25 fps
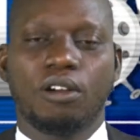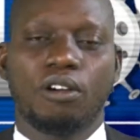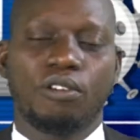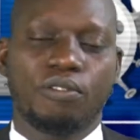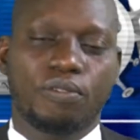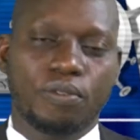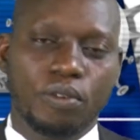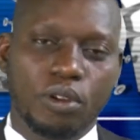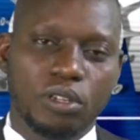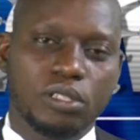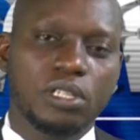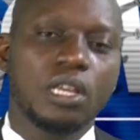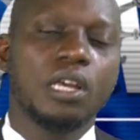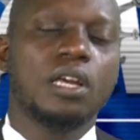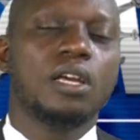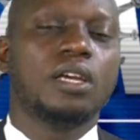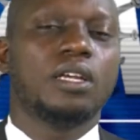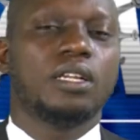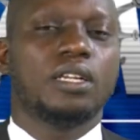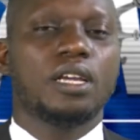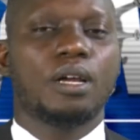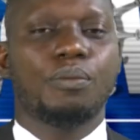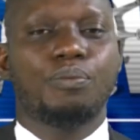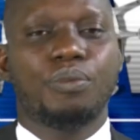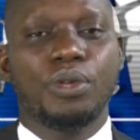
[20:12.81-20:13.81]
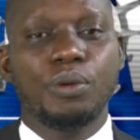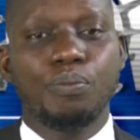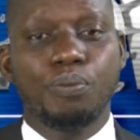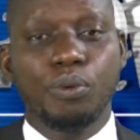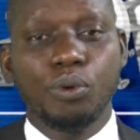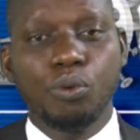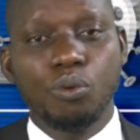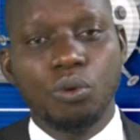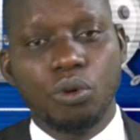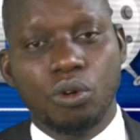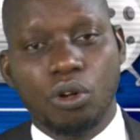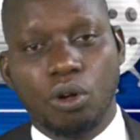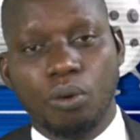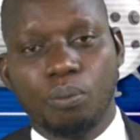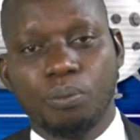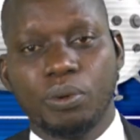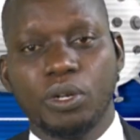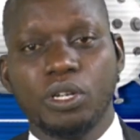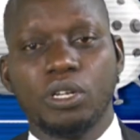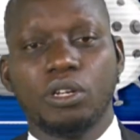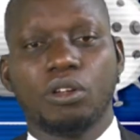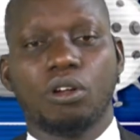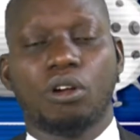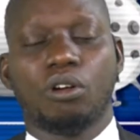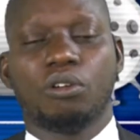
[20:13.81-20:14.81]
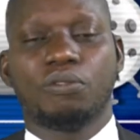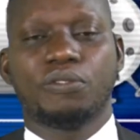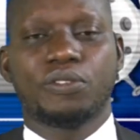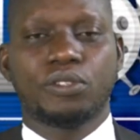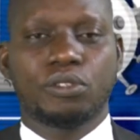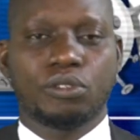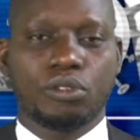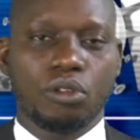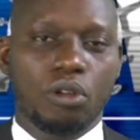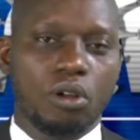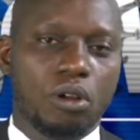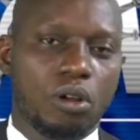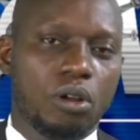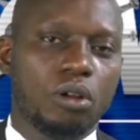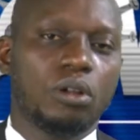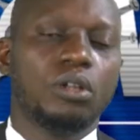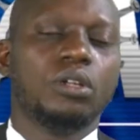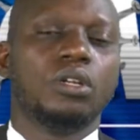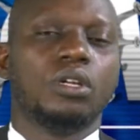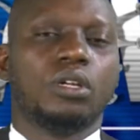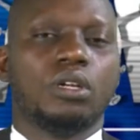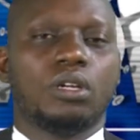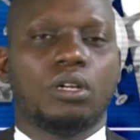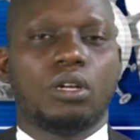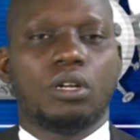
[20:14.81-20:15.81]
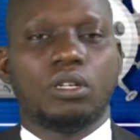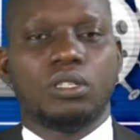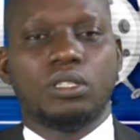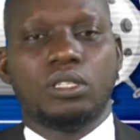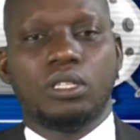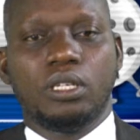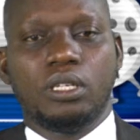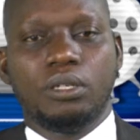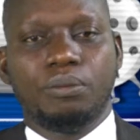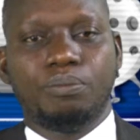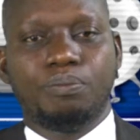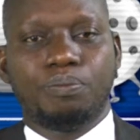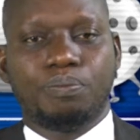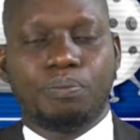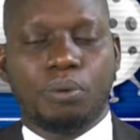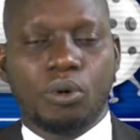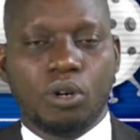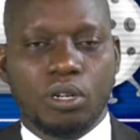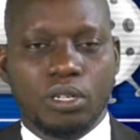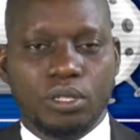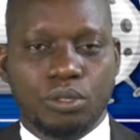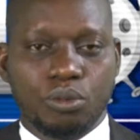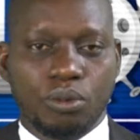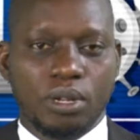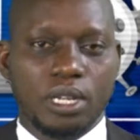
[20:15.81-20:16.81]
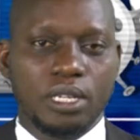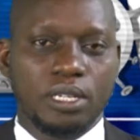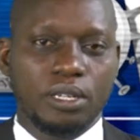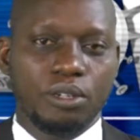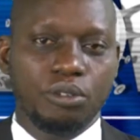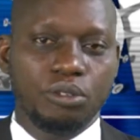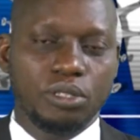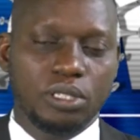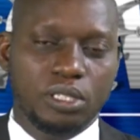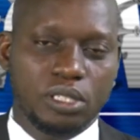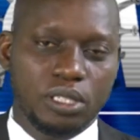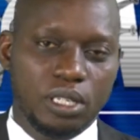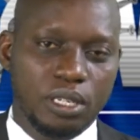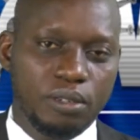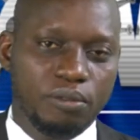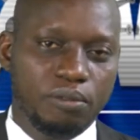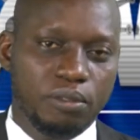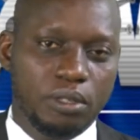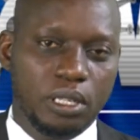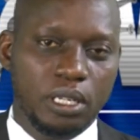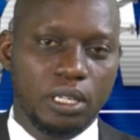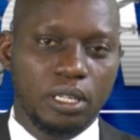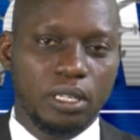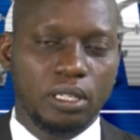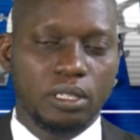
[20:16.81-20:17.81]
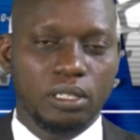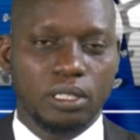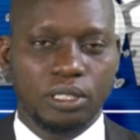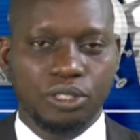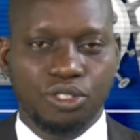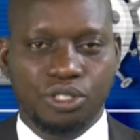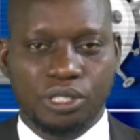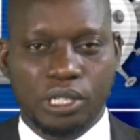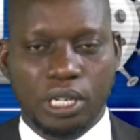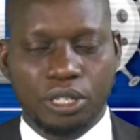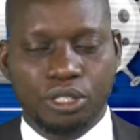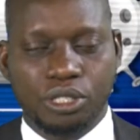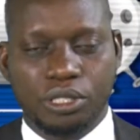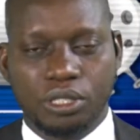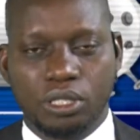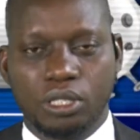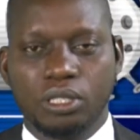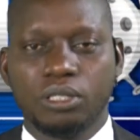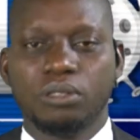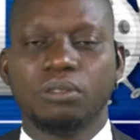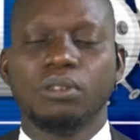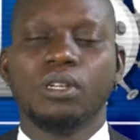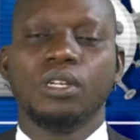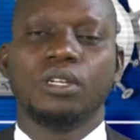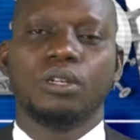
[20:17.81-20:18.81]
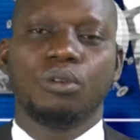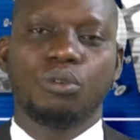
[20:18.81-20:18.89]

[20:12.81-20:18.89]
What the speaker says: Of course, there are people who complain of sore on the point where they receive the injection.